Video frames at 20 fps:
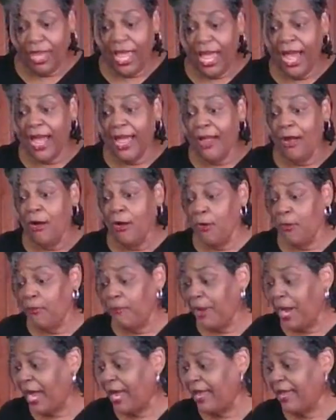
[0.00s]
I
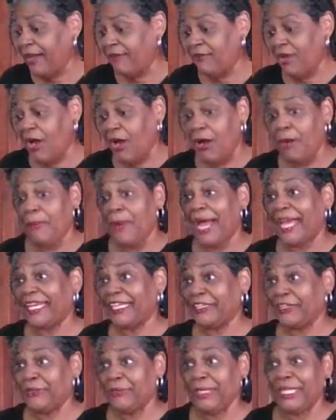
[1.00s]
hope I have all my
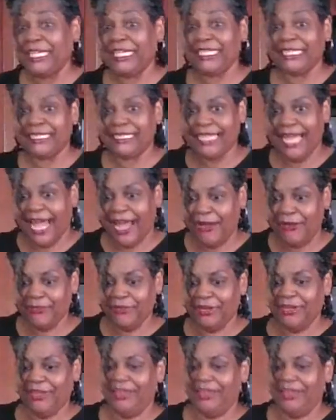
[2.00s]
ingredients out